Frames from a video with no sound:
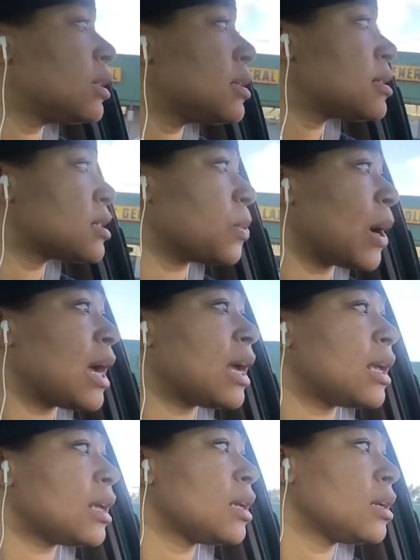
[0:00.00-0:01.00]
This is why.
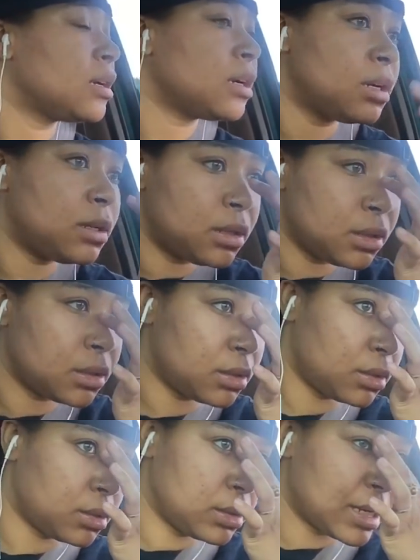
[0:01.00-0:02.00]
Girl,
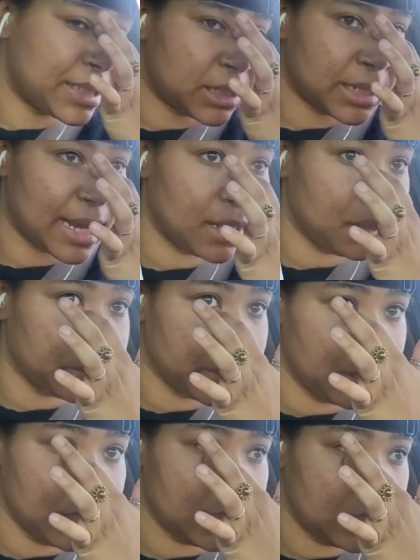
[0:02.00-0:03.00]
I should have got up
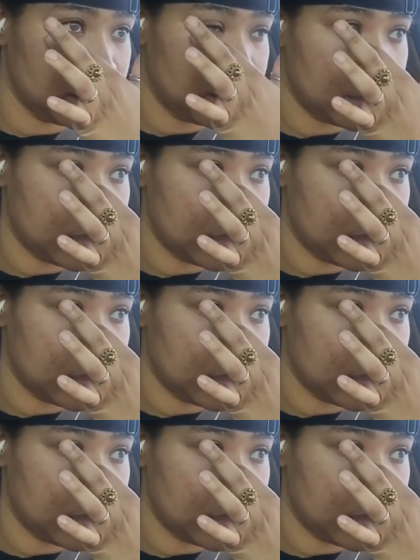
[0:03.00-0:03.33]
earlier.